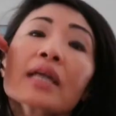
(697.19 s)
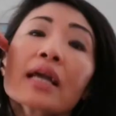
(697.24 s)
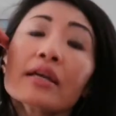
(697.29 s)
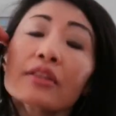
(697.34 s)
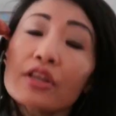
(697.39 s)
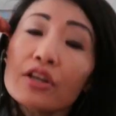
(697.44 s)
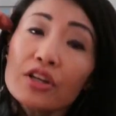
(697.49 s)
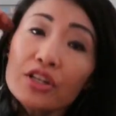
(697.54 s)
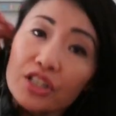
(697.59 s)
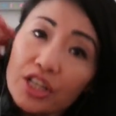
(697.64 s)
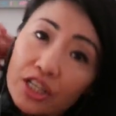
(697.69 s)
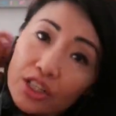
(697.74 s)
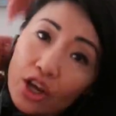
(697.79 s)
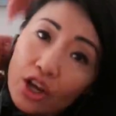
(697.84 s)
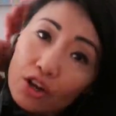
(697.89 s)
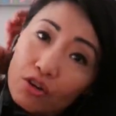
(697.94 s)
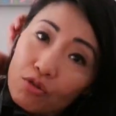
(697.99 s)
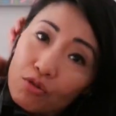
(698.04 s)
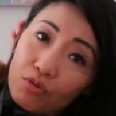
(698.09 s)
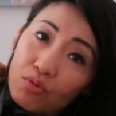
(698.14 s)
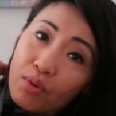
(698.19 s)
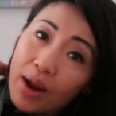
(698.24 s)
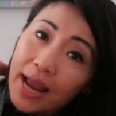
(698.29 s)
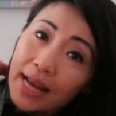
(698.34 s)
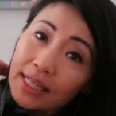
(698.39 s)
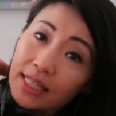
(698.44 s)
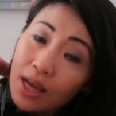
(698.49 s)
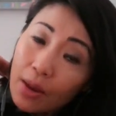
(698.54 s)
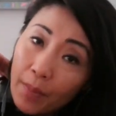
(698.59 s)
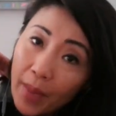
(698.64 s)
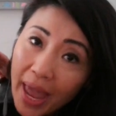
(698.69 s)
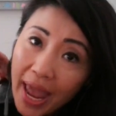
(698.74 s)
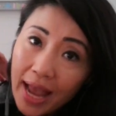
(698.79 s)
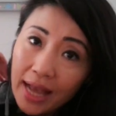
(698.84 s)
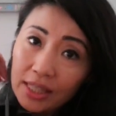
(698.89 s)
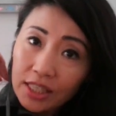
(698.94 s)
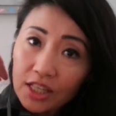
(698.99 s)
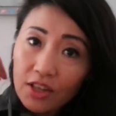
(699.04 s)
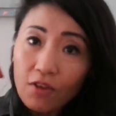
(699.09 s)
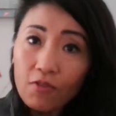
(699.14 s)
They're just great
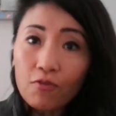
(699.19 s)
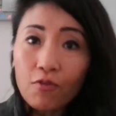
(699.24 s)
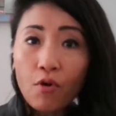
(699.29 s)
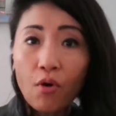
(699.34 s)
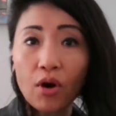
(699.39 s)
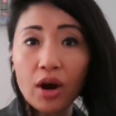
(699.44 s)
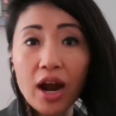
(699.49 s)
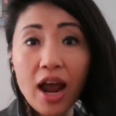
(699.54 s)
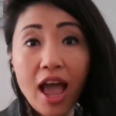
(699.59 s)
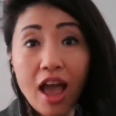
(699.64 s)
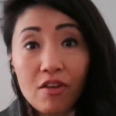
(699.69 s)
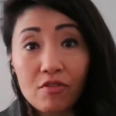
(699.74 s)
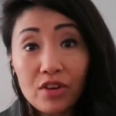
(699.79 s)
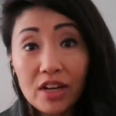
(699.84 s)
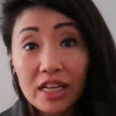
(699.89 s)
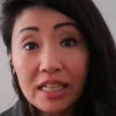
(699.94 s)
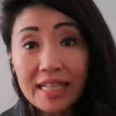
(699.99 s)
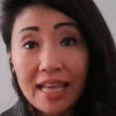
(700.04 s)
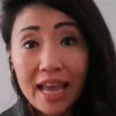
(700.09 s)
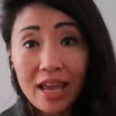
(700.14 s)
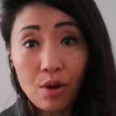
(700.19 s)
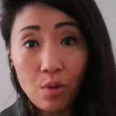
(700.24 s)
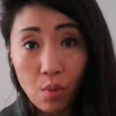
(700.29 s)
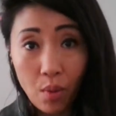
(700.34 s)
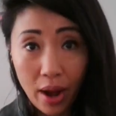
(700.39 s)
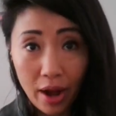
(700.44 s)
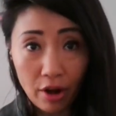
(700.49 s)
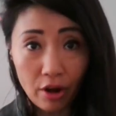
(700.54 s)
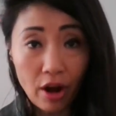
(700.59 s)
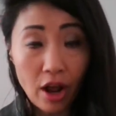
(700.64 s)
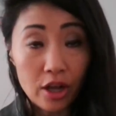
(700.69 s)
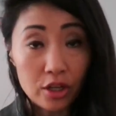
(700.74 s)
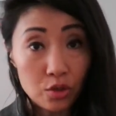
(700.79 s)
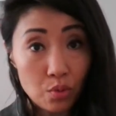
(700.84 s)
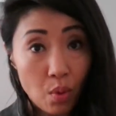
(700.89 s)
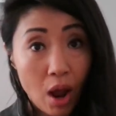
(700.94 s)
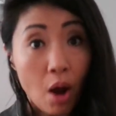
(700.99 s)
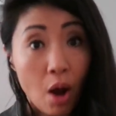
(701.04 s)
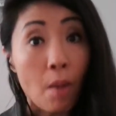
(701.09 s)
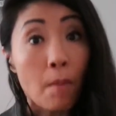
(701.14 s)
pants for everyday wear as
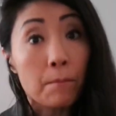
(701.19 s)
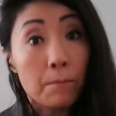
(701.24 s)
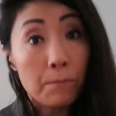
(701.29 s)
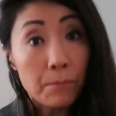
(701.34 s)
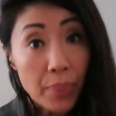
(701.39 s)
well.